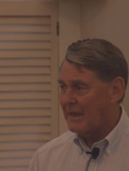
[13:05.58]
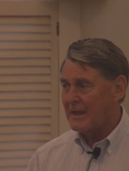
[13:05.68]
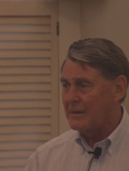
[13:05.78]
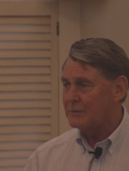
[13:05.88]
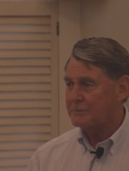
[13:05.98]

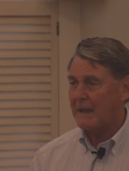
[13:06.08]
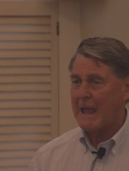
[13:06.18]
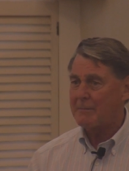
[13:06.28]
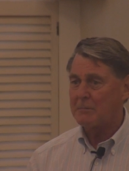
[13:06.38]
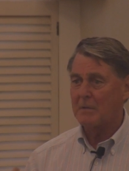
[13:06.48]
and it was
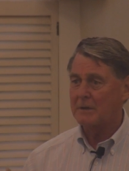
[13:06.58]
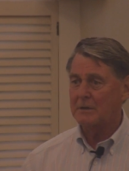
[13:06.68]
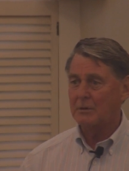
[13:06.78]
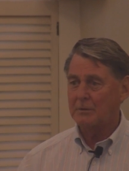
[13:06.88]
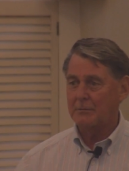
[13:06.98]
became
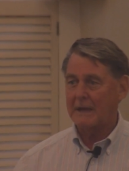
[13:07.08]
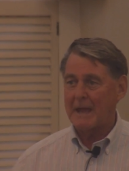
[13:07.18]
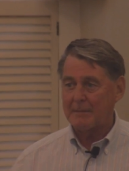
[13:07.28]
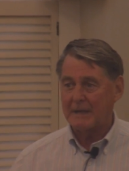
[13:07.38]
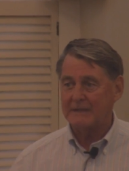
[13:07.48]
you know
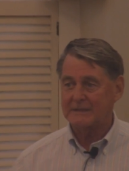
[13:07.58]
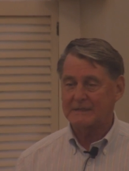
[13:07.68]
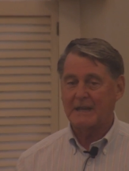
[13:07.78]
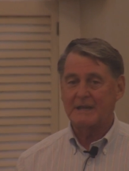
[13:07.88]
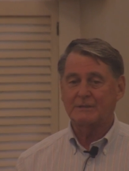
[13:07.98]
became an, as I
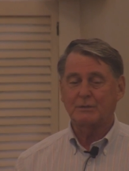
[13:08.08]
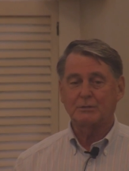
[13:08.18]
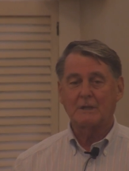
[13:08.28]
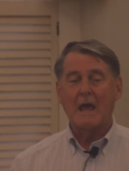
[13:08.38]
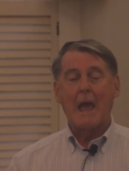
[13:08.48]
say an
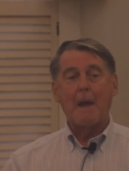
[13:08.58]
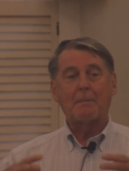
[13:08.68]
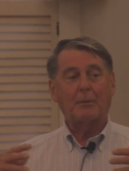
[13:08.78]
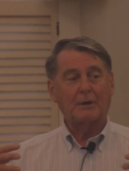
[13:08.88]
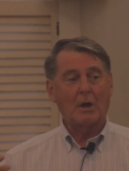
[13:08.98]
institution.
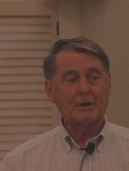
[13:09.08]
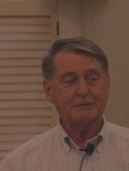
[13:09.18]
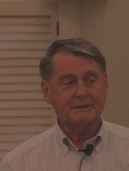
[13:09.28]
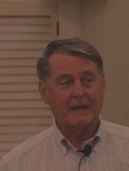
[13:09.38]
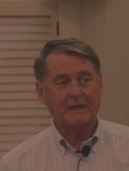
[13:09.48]
But it
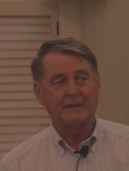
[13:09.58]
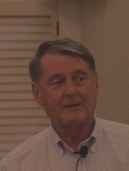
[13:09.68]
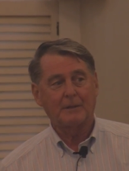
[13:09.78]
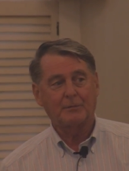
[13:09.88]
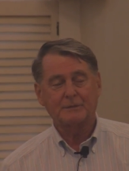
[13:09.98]
also started to
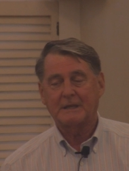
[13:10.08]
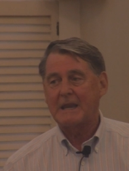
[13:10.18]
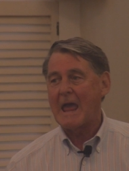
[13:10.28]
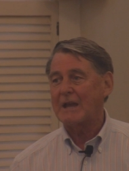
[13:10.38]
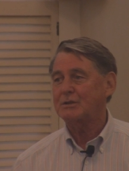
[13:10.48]
develop was a
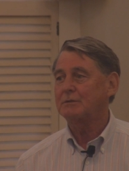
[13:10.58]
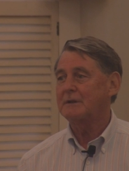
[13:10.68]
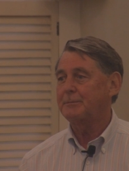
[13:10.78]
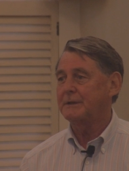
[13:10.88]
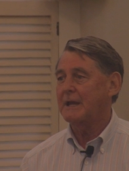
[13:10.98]
national
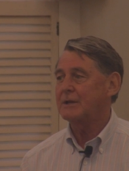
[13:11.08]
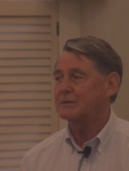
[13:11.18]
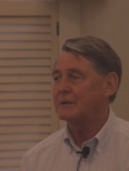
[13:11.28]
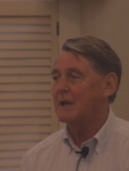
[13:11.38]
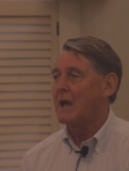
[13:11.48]

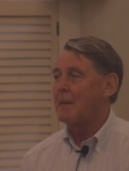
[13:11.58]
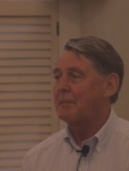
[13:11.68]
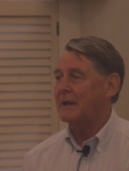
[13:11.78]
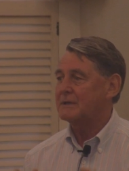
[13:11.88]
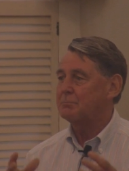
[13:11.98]
reputation
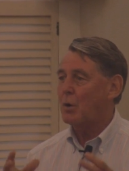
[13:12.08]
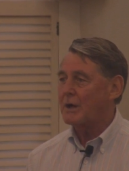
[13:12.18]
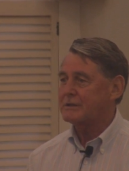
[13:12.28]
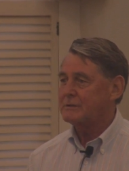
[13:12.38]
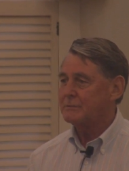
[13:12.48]
because
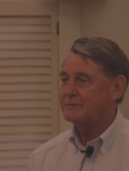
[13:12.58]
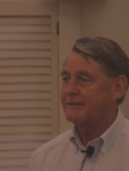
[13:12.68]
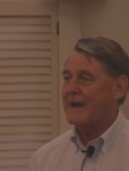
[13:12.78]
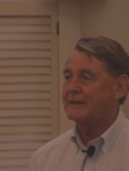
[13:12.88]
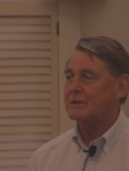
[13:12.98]
Boston was
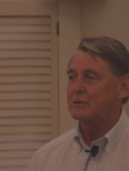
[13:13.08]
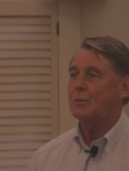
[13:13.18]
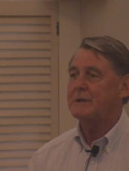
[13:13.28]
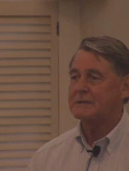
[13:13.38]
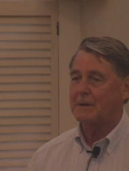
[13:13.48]
finally
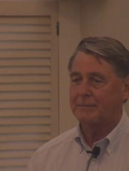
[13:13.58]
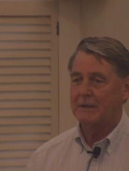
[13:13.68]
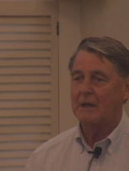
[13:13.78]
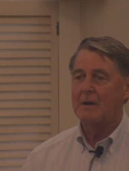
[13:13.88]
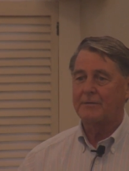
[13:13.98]
doing
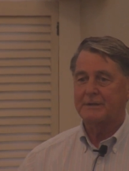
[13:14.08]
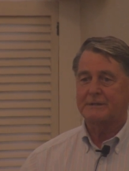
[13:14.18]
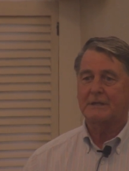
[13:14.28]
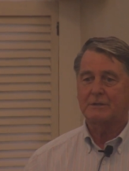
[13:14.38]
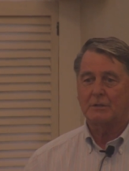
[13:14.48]
something for the
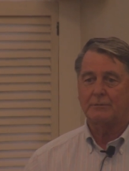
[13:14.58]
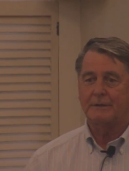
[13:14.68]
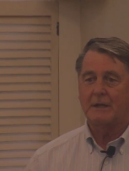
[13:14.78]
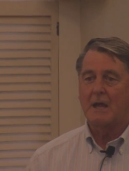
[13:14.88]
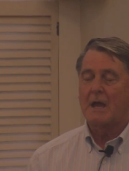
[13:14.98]
sick
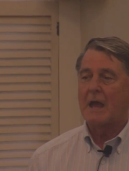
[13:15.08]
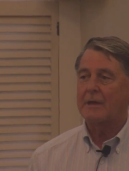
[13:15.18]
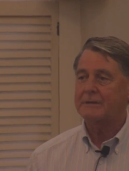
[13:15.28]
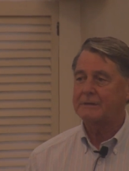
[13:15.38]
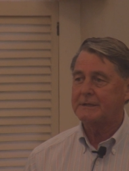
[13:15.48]
children.
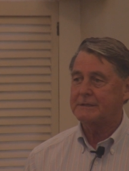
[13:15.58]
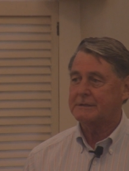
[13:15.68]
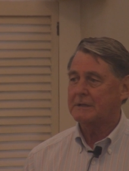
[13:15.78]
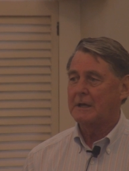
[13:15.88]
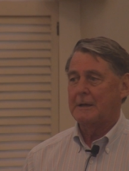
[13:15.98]
Other cities